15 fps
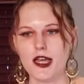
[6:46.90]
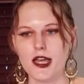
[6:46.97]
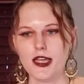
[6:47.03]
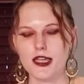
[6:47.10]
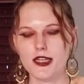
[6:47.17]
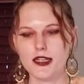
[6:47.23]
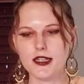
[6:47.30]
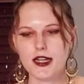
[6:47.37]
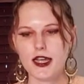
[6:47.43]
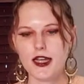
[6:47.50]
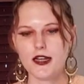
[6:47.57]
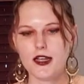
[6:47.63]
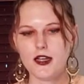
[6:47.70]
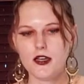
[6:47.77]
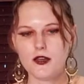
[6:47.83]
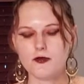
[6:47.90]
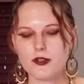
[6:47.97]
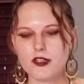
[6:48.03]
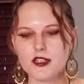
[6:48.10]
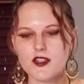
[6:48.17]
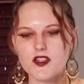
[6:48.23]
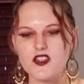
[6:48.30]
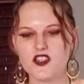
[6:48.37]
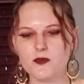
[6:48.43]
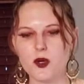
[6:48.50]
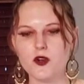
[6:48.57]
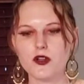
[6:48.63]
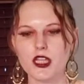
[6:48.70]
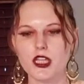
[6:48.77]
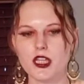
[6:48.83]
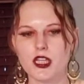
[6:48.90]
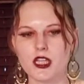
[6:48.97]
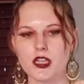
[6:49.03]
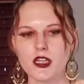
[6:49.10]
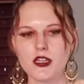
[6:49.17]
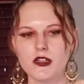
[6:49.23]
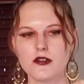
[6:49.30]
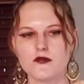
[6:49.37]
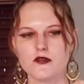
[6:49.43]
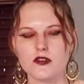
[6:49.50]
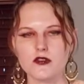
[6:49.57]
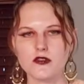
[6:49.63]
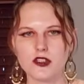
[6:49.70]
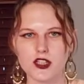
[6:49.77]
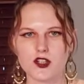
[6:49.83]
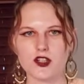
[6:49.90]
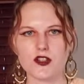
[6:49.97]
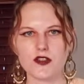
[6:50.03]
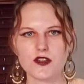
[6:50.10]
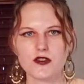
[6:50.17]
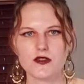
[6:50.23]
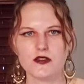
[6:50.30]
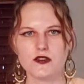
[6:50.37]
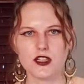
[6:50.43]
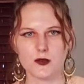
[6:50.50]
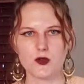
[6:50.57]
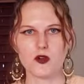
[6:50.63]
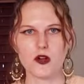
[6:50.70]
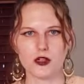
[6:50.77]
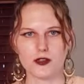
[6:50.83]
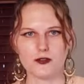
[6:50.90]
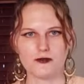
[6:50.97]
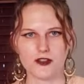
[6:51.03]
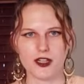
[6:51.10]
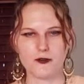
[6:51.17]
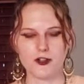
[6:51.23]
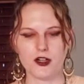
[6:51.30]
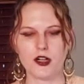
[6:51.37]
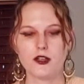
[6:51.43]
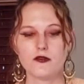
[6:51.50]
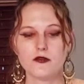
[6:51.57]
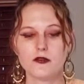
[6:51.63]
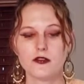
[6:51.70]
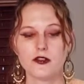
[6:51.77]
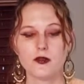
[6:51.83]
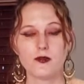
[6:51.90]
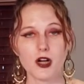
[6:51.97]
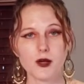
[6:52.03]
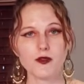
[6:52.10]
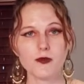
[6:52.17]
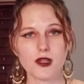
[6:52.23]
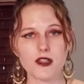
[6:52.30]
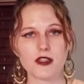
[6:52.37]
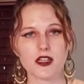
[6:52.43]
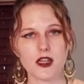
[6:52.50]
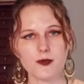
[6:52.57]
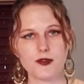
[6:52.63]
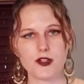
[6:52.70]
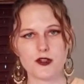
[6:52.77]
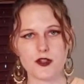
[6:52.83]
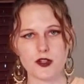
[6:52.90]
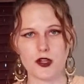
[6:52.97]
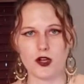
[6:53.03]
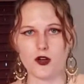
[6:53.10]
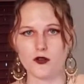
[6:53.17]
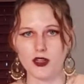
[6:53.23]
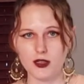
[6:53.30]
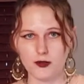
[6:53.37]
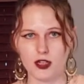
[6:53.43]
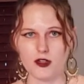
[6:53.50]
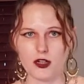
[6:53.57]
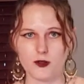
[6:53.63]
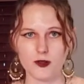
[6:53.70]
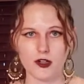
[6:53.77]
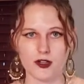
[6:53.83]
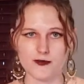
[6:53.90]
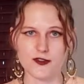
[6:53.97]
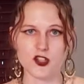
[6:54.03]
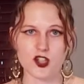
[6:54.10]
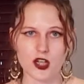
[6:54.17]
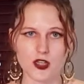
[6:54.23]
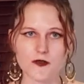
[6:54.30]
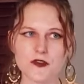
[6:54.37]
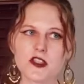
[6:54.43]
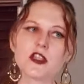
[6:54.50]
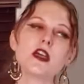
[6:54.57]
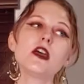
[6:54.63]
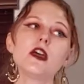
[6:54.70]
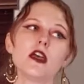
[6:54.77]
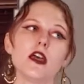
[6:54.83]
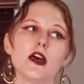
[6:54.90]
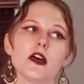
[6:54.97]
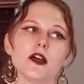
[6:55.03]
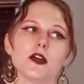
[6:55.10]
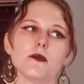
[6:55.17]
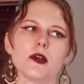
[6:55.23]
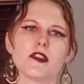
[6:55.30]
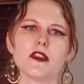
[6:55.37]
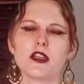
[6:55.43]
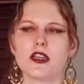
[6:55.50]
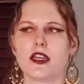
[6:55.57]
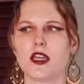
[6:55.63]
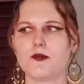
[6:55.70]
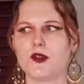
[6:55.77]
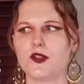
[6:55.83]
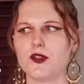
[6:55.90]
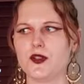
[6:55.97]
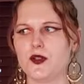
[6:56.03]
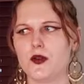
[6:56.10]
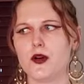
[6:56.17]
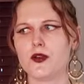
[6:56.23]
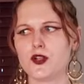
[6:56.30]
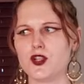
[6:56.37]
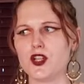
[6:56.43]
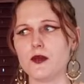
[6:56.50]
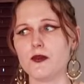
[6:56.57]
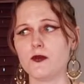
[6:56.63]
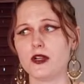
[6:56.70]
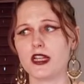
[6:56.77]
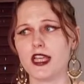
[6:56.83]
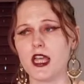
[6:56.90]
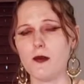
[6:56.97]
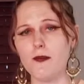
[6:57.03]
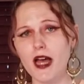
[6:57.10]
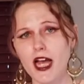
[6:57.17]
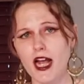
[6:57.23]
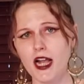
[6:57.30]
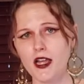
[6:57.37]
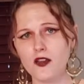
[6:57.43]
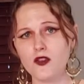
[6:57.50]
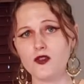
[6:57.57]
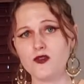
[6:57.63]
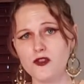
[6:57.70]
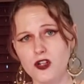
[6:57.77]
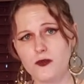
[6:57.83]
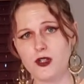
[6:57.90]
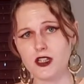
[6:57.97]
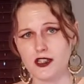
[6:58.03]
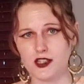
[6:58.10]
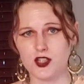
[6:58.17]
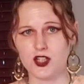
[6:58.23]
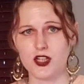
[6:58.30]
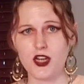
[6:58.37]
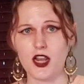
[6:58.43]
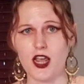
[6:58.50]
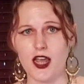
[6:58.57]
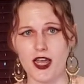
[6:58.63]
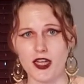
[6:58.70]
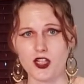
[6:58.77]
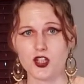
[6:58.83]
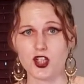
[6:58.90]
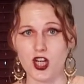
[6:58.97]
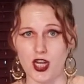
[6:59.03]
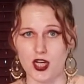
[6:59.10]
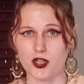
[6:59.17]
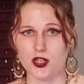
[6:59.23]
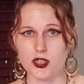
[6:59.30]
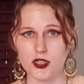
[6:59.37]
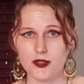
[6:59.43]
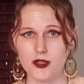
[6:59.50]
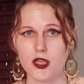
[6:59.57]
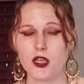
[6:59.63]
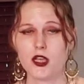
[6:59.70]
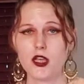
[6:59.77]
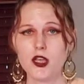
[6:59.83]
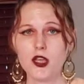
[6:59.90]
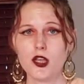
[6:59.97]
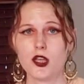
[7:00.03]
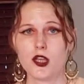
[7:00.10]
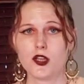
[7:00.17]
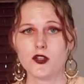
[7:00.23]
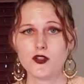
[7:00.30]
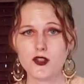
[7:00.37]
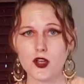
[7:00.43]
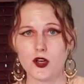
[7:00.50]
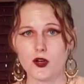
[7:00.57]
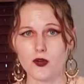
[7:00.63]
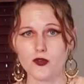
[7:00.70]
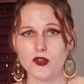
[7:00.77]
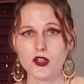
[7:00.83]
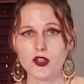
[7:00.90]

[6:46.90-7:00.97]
And it had a really smoky, delicious Demerara flavor. The problem is, a couple years ago, Lemon Heart went off the shelves. I think it came under new ownership, and when it came back, the formulation had changed. So the